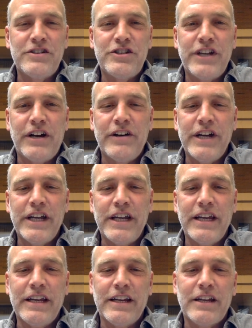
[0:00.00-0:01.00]

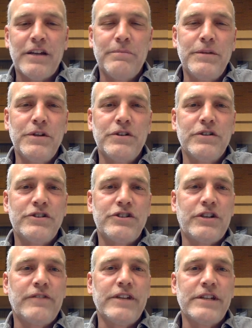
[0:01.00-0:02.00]
sharing in a communal
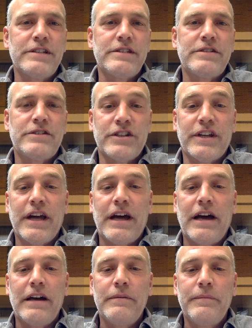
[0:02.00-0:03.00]
service to
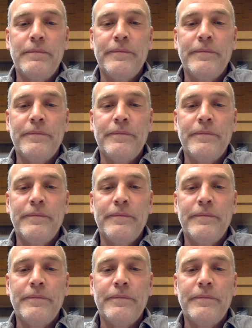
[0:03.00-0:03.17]
God.